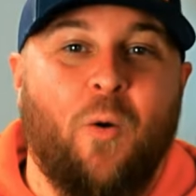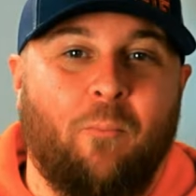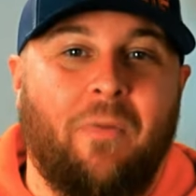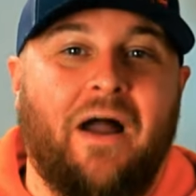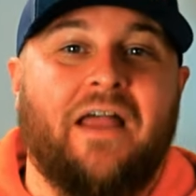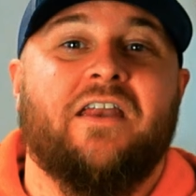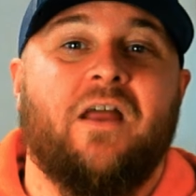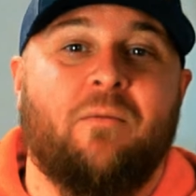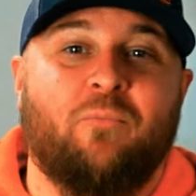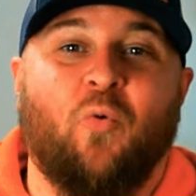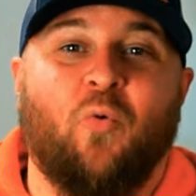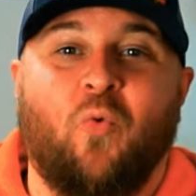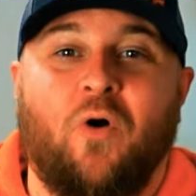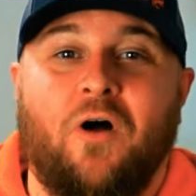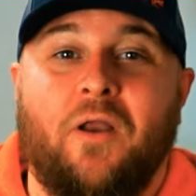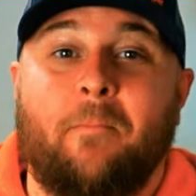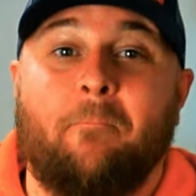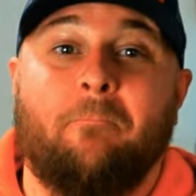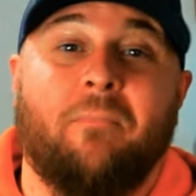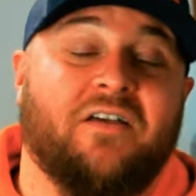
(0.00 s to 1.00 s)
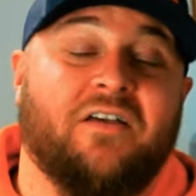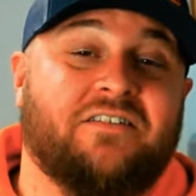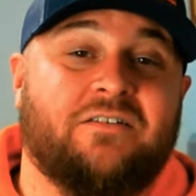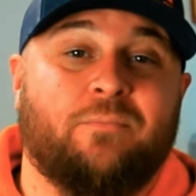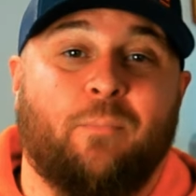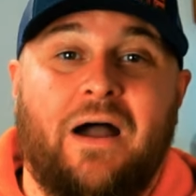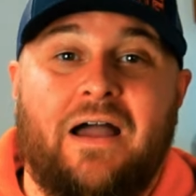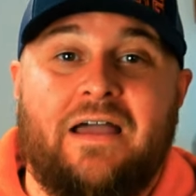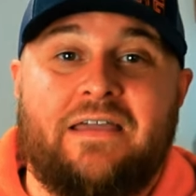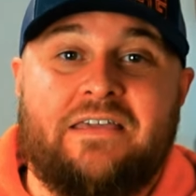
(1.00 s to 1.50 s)
my number 1
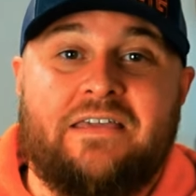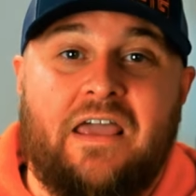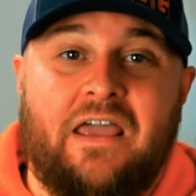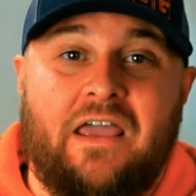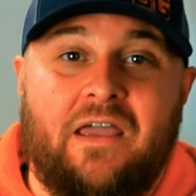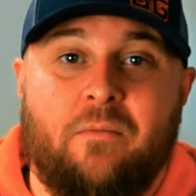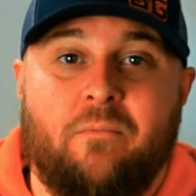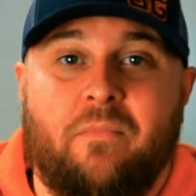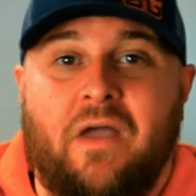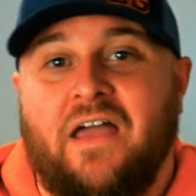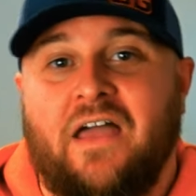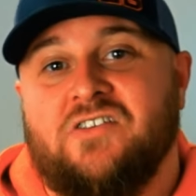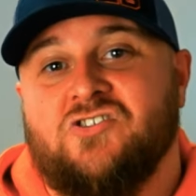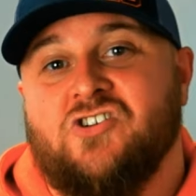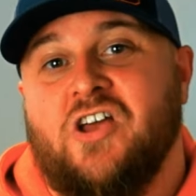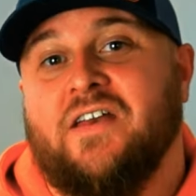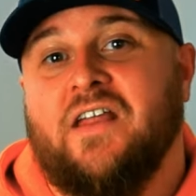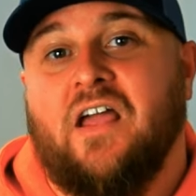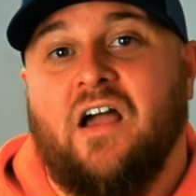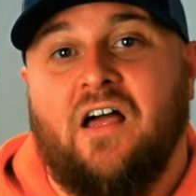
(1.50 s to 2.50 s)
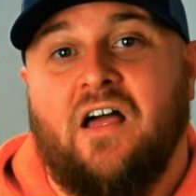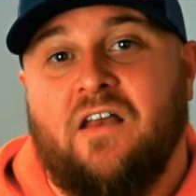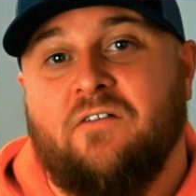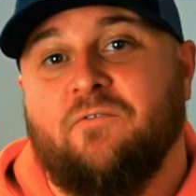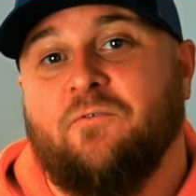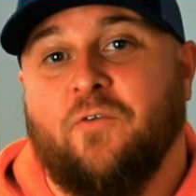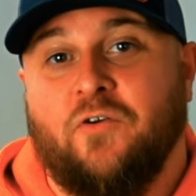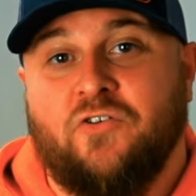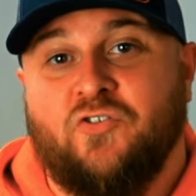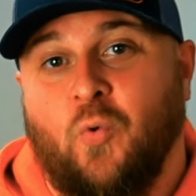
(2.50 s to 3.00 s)
must-buy game at Gen Con
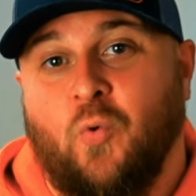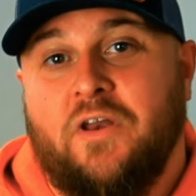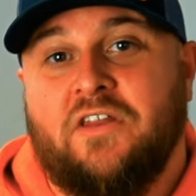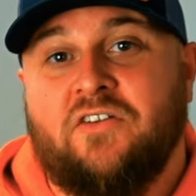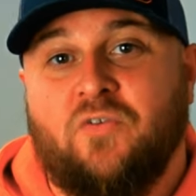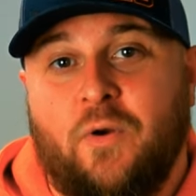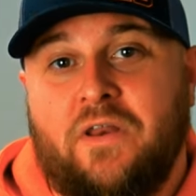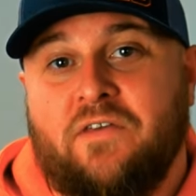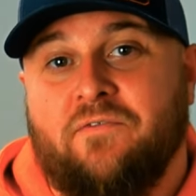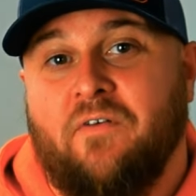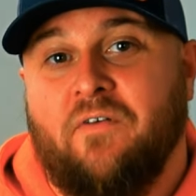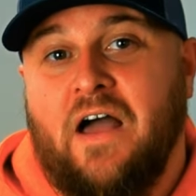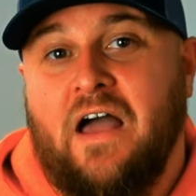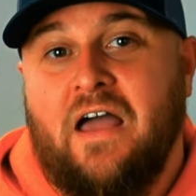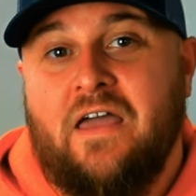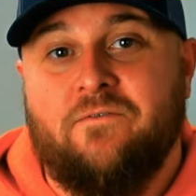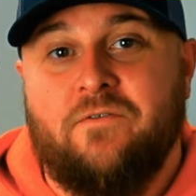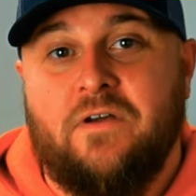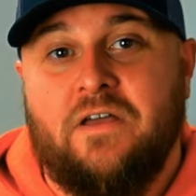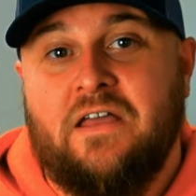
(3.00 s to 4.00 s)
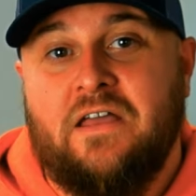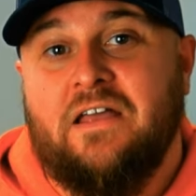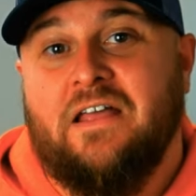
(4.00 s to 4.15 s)
for 2025